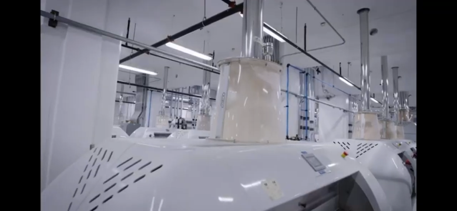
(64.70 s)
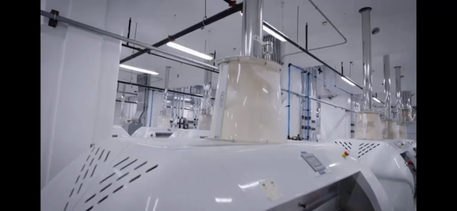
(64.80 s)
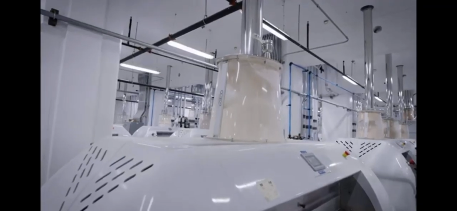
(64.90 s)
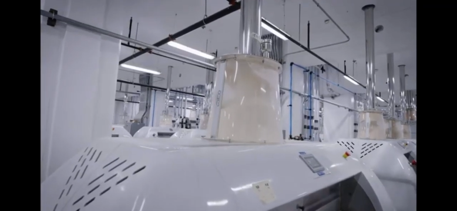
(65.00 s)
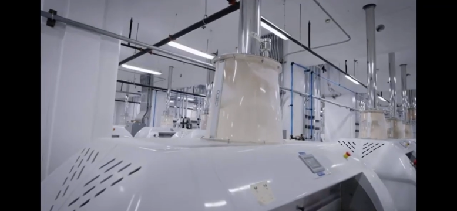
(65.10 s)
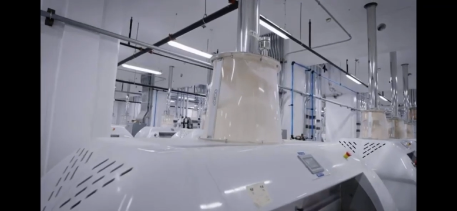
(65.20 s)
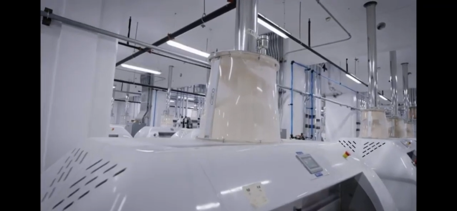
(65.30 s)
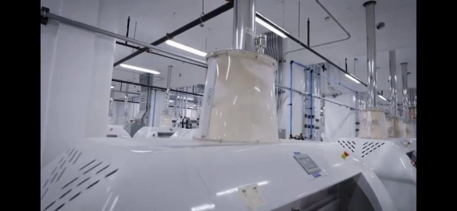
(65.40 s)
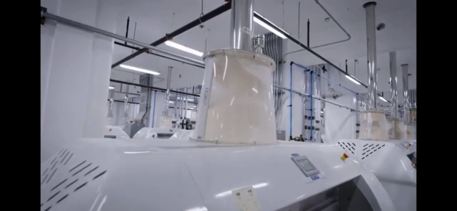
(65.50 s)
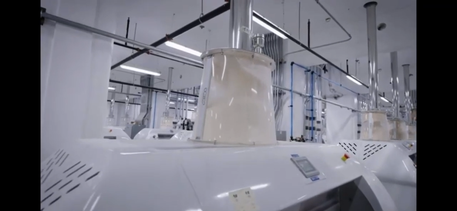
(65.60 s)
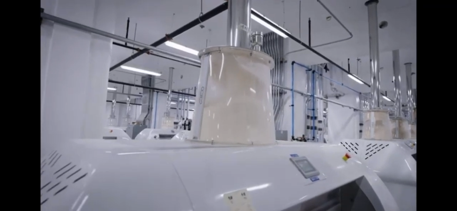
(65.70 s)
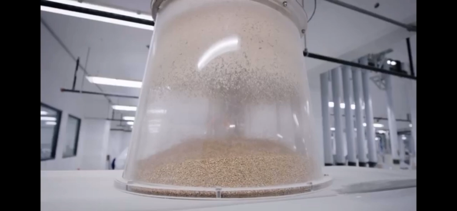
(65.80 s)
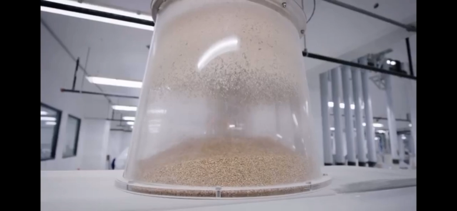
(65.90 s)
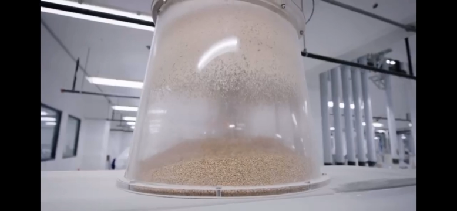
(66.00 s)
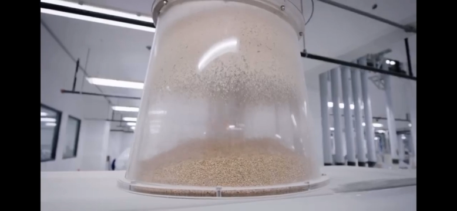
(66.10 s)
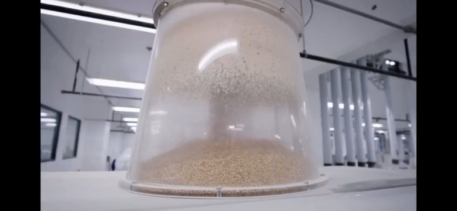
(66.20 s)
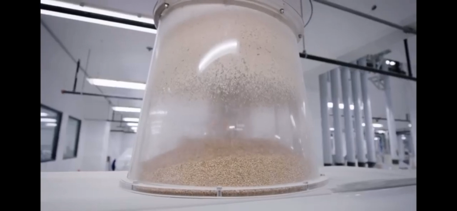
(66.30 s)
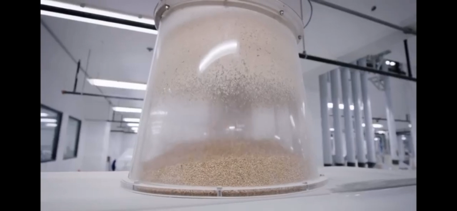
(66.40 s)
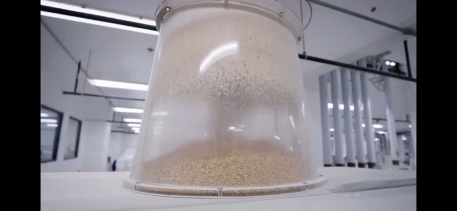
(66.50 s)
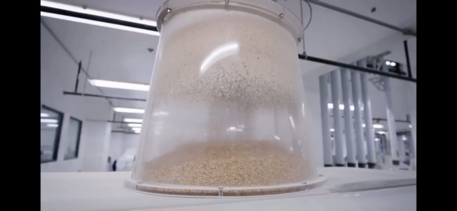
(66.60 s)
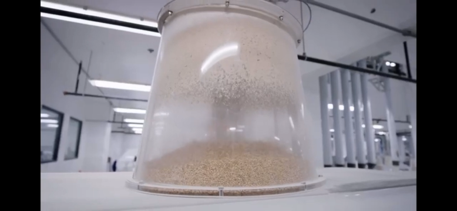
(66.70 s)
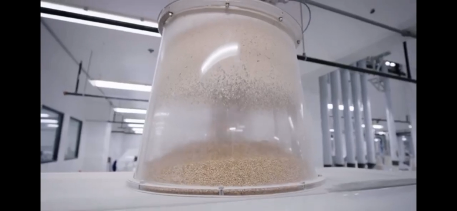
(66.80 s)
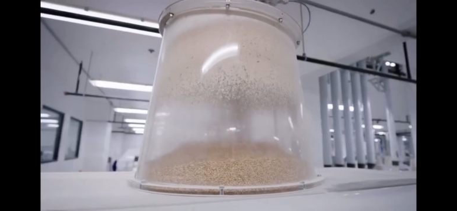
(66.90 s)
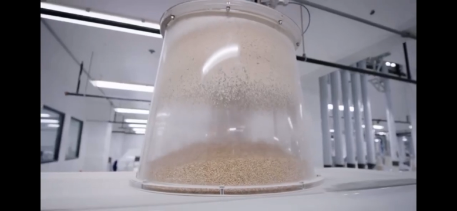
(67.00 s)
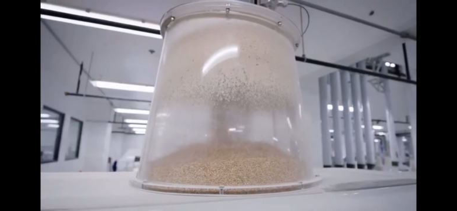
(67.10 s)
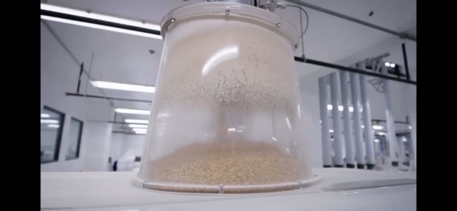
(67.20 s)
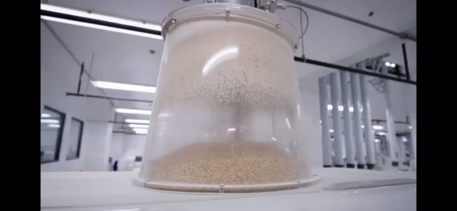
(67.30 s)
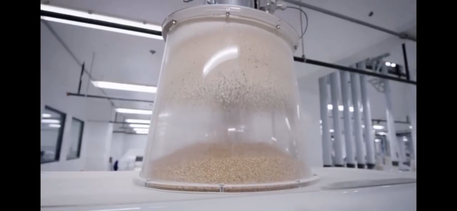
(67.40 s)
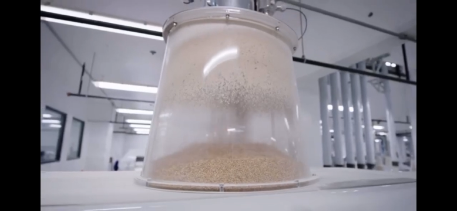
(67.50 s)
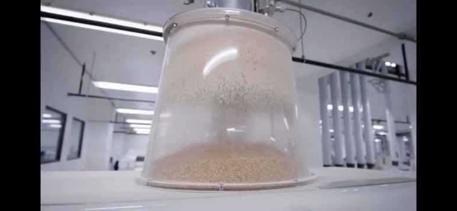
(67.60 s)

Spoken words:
(no speaker visible)